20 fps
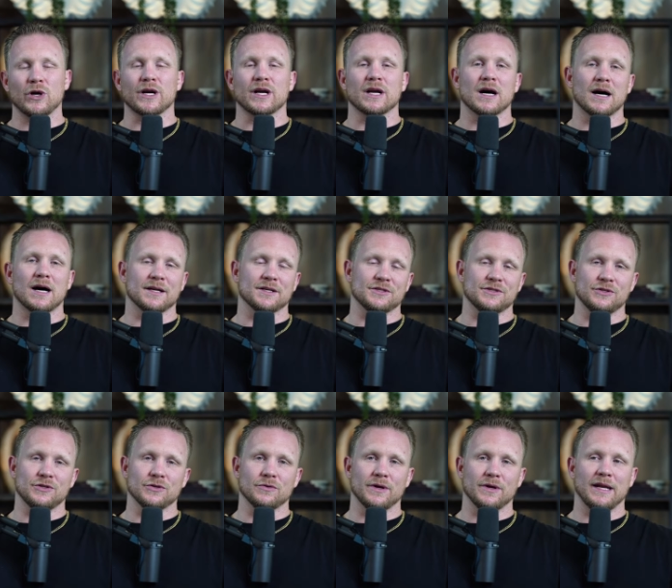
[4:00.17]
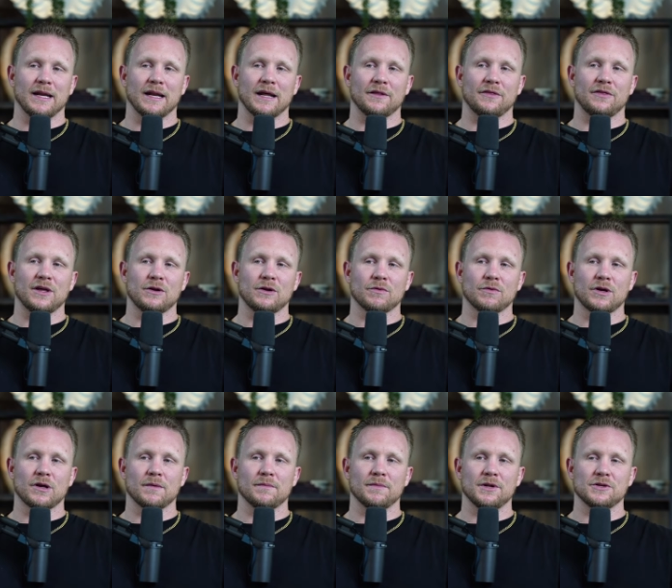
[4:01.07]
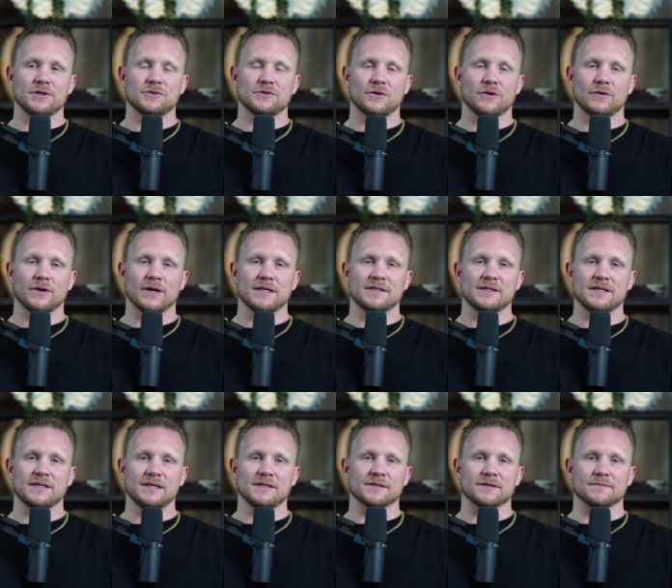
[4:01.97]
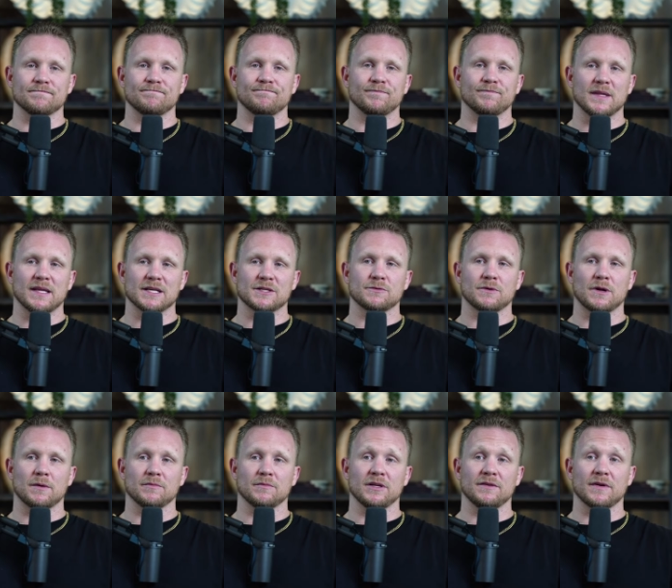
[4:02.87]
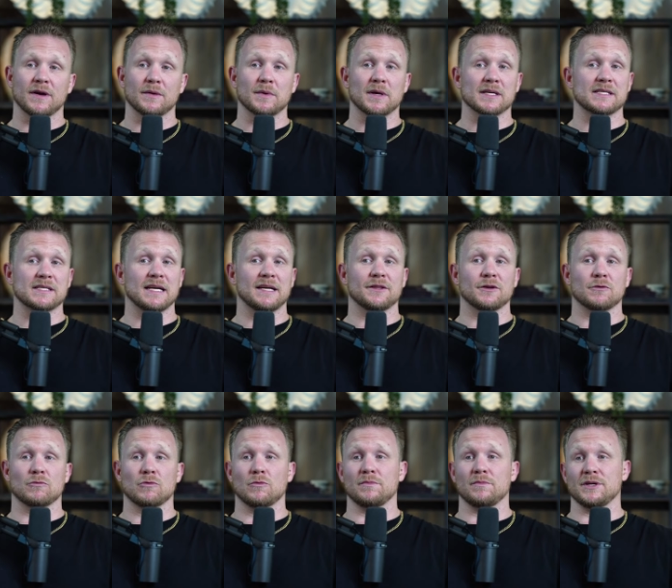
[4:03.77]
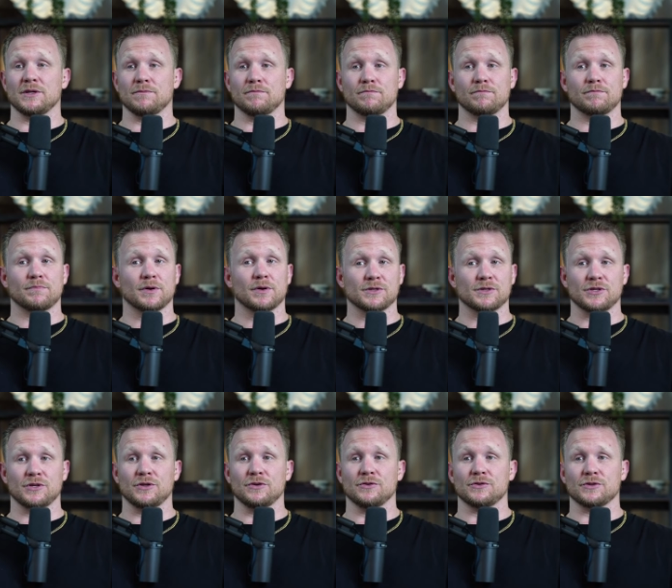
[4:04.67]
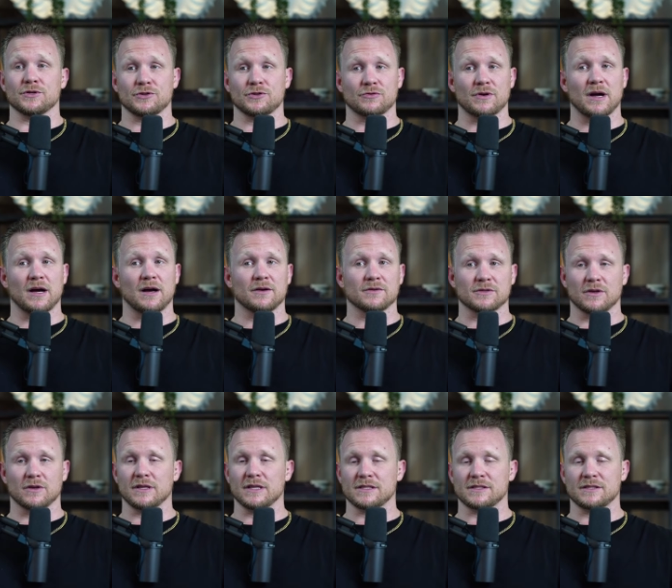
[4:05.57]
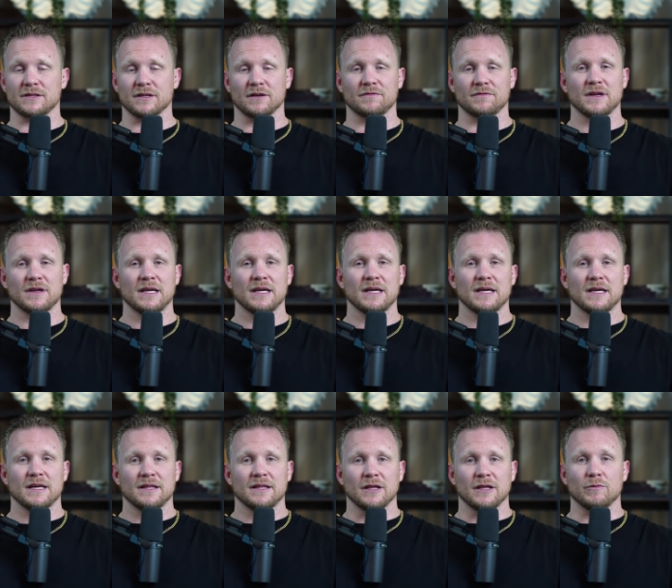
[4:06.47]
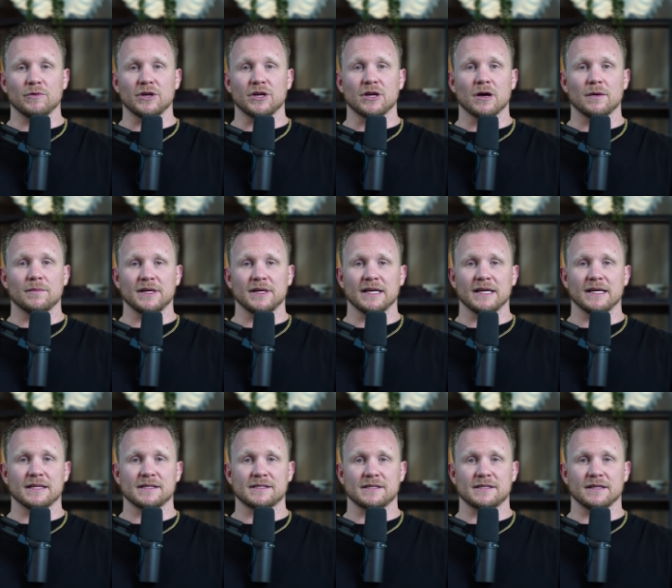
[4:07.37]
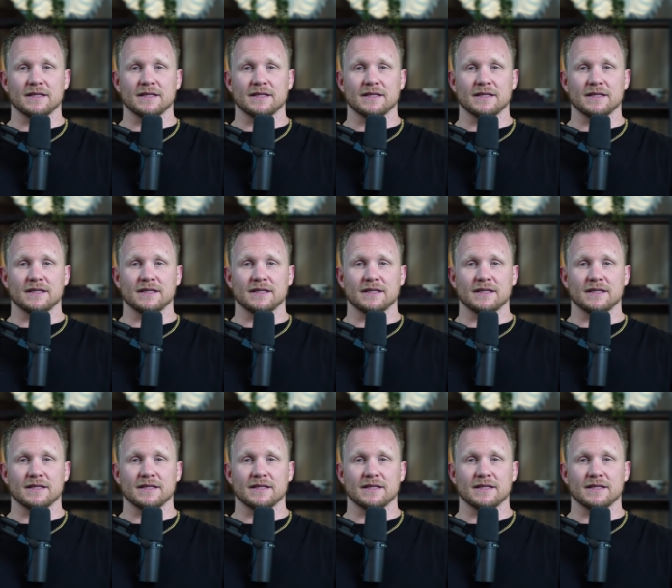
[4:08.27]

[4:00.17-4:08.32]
God is doing. And I think we're coming into a great season. That's what I believe. I'm not saying there won't be persecution, trials, all that stuff that we come against.